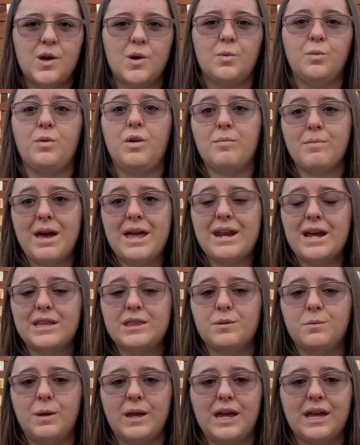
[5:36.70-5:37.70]
We met at
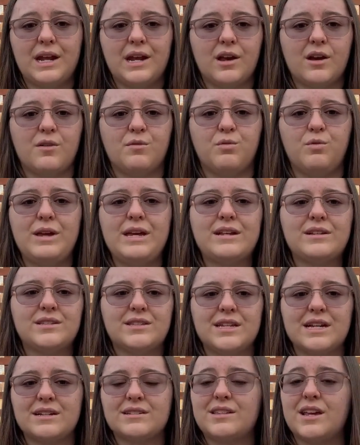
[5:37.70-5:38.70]
the beginning of week
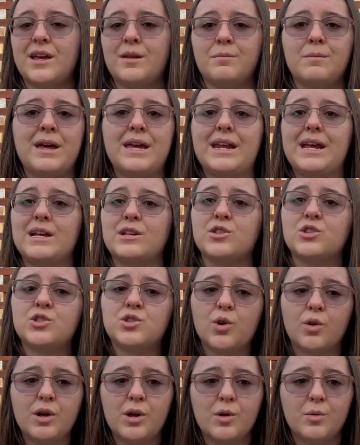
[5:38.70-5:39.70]
6 and made a
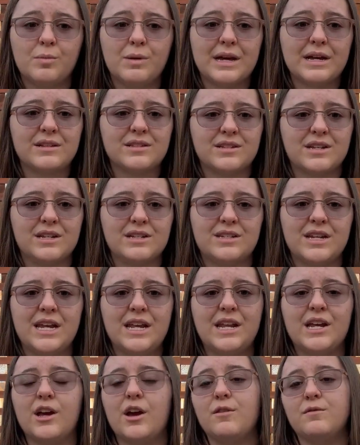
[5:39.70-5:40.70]
soil mix
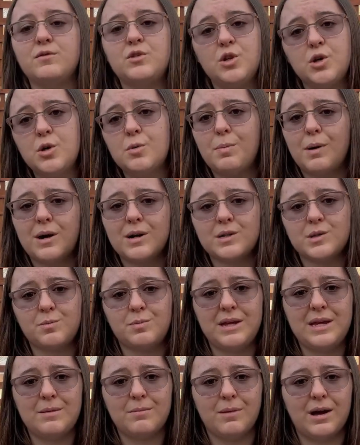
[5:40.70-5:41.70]
containing of 2 parts
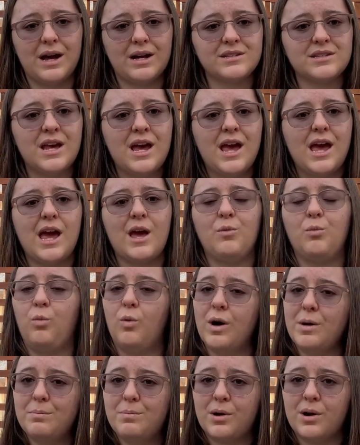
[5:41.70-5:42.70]
peat moss and
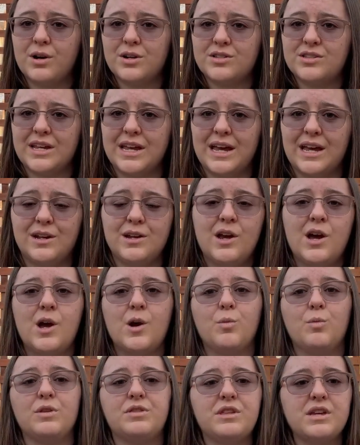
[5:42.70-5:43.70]
1 part sand,
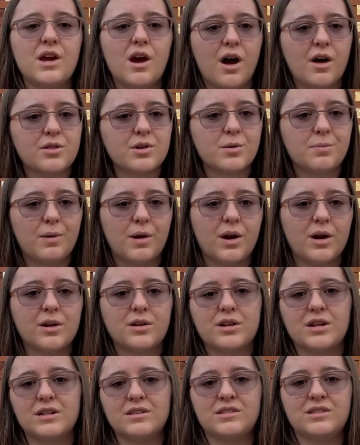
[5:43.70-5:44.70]
with the other
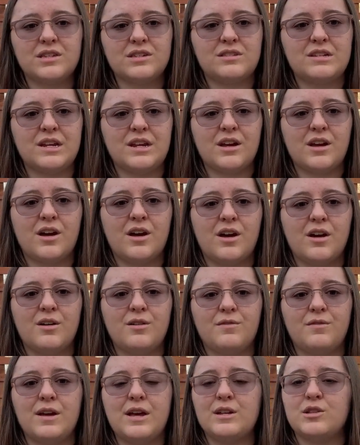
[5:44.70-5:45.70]
part consisting
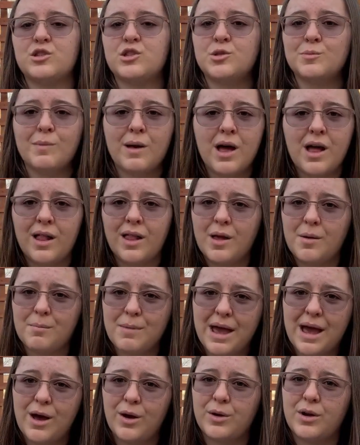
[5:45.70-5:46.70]
of a small
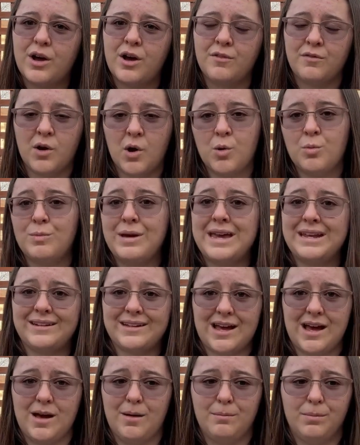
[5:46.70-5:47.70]
amount of homemade
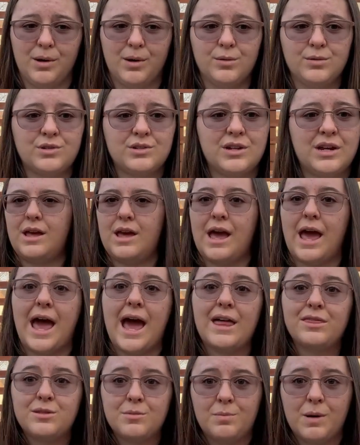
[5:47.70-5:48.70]
compost.
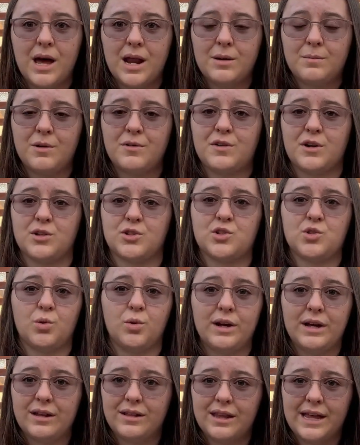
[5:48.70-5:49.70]
At the bottom of our
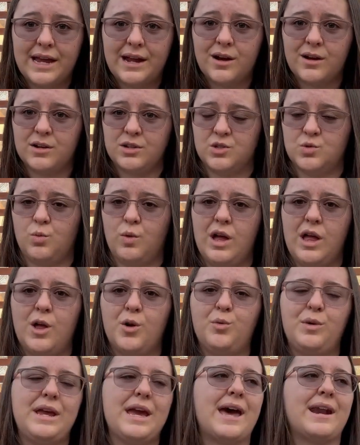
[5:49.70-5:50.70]
soil layer as
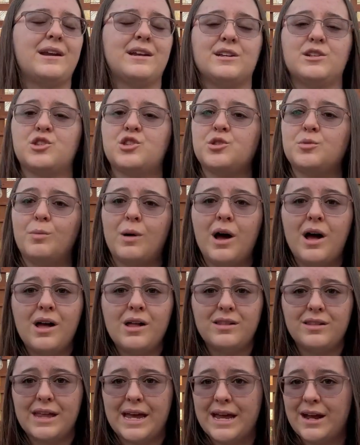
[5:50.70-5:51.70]
well, we added a
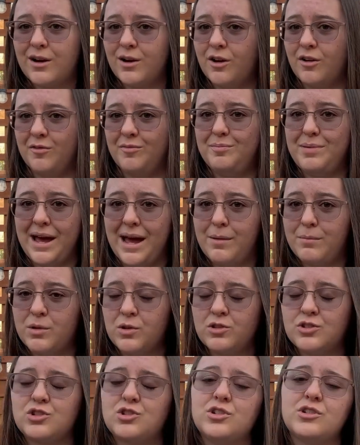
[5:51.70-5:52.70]
small layer of
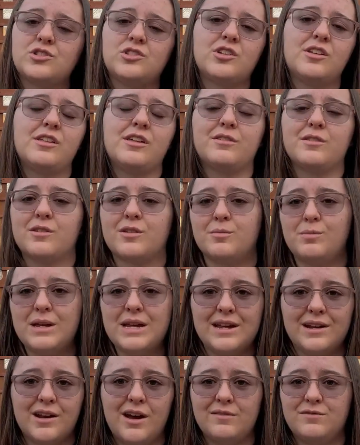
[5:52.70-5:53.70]
pebbles just so that there could be
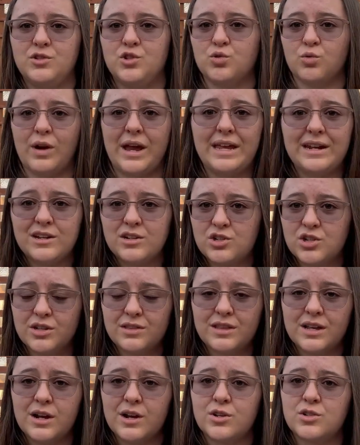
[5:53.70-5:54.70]
enough drainage
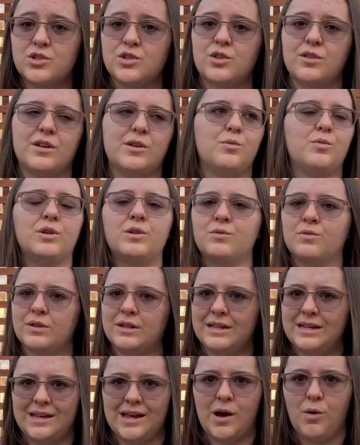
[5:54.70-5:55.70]
in there so that it wouldn't
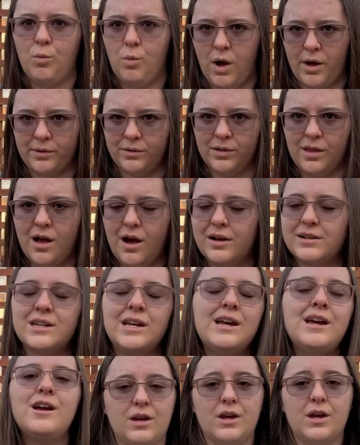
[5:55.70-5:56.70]
really get waterlogged.
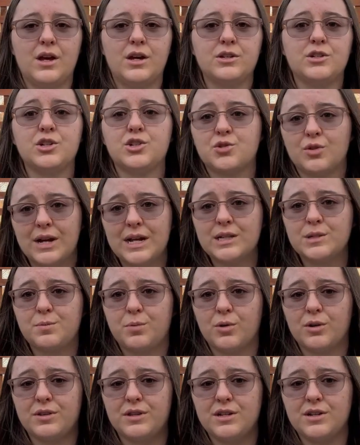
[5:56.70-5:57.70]
To
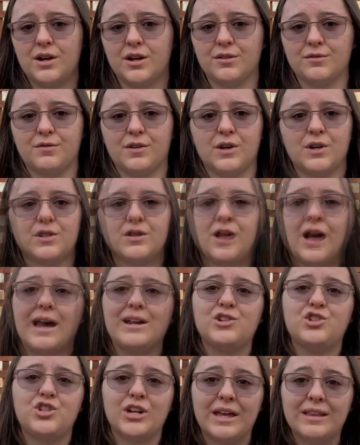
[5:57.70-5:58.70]
transport the young ferns, I
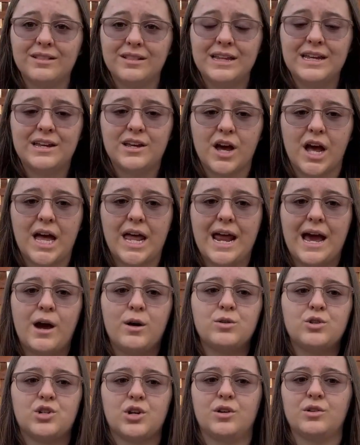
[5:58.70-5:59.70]
gently cut
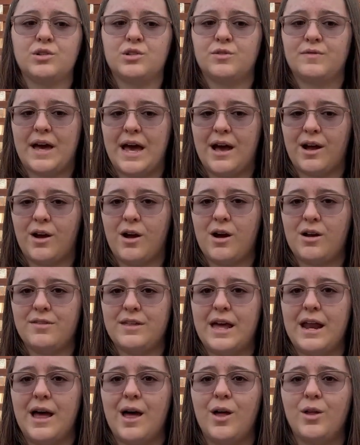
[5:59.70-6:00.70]
out chunks of agar
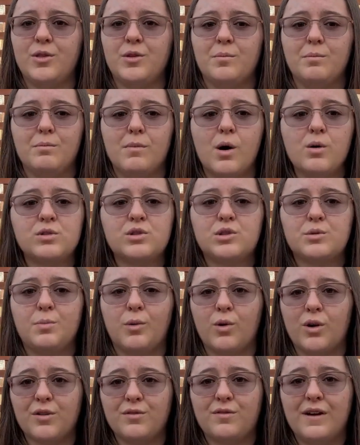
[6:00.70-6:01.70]
that held the most
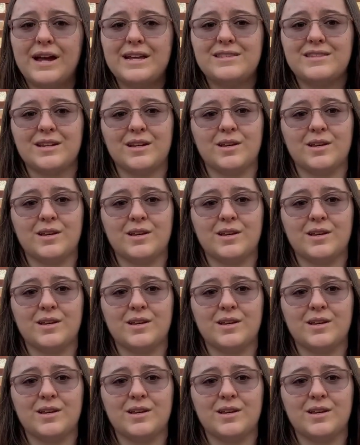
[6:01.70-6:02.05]
sporophytes and